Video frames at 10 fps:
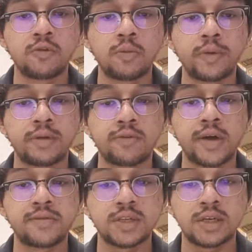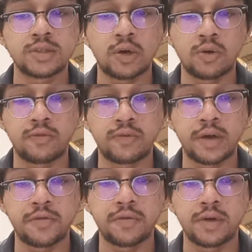4.5 stars out of
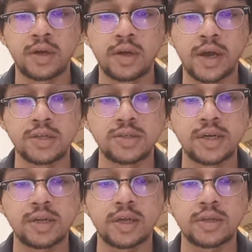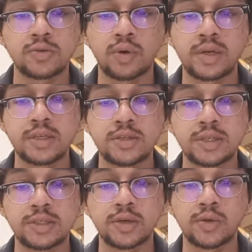5 and said that Swades
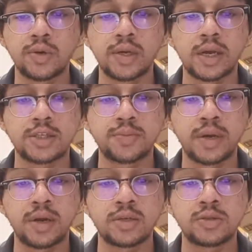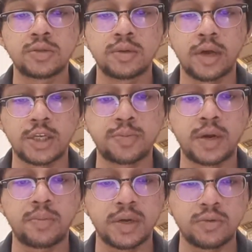is a unique
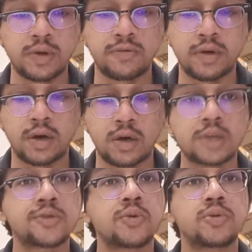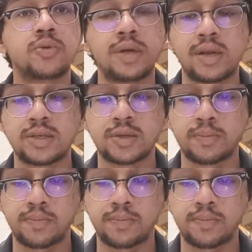experiment with grassroots realism.